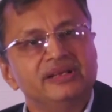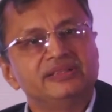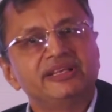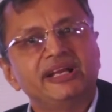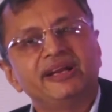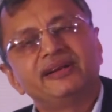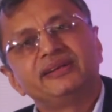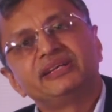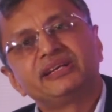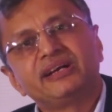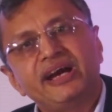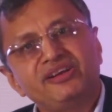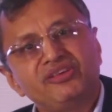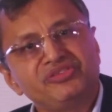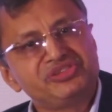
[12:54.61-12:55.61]
that the
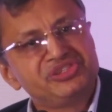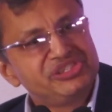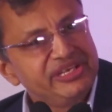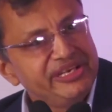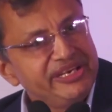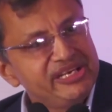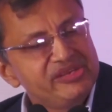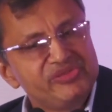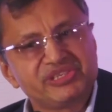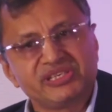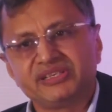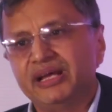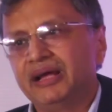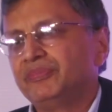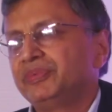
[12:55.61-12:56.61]
kind of change which
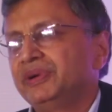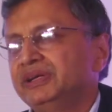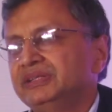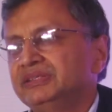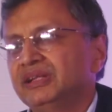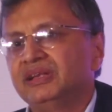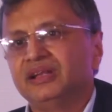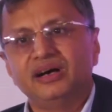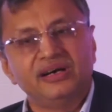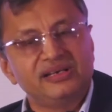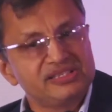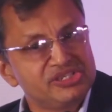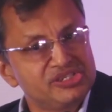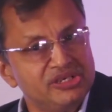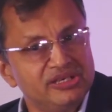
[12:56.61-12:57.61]
has happened in the
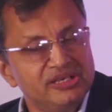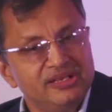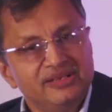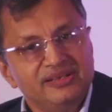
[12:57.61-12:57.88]
last